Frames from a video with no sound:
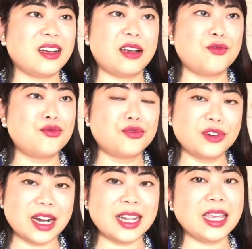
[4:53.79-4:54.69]
a
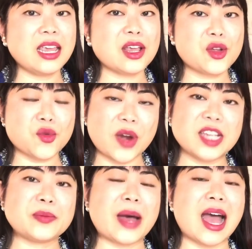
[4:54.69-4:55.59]
really
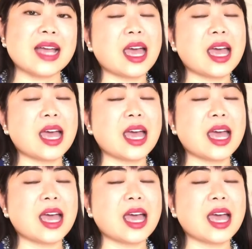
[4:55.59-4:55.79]
great bag.